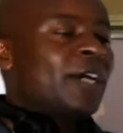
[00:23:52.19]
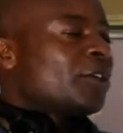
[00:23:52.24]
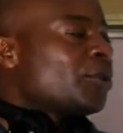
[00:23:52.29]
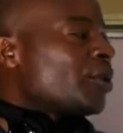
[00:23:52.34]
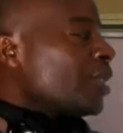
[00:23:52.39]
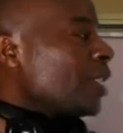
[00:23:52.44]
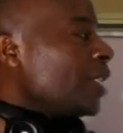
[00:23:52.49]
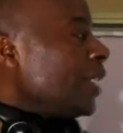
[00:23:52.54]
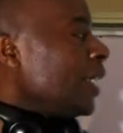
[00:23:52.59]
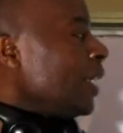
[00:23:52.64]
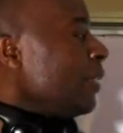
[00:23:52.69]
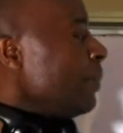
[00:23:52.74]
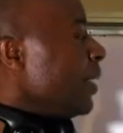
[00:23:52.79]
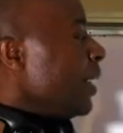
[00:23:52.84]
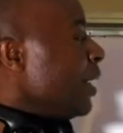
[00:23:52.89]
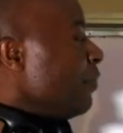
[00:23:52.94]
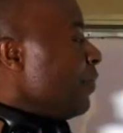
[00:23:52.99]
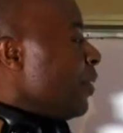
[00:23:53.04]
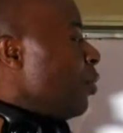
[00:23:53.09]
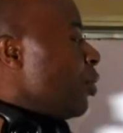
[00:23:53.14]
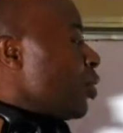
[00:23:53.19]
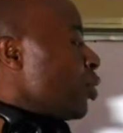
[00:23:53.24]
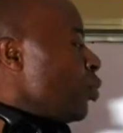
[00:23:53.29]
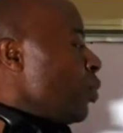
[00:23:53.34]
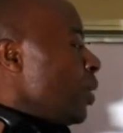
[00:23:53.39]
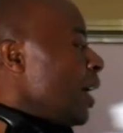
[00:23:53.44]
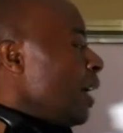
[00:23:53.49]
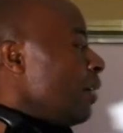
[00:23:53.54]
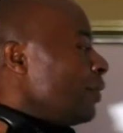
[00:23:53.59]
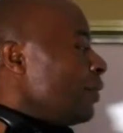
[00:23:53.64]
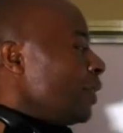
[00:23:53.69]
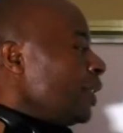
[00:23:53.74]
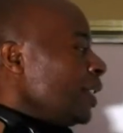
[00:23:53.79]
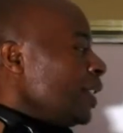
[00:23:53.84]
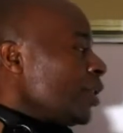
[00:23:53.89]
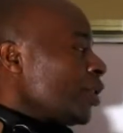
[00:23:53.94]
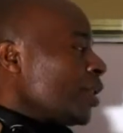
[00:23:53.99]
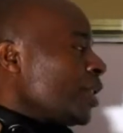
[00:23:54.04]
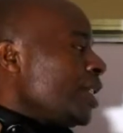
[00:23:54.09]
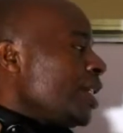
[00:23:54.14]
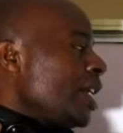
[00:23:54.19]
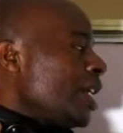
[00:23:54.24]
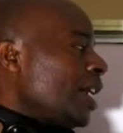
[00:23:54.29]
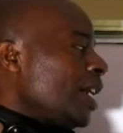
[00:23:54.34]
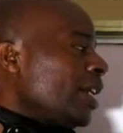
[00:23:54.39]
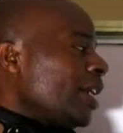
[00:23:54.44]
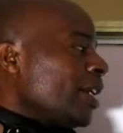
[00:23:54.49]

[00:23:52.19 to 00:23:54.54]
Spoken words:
So then, gentlemen, if I was to have this here,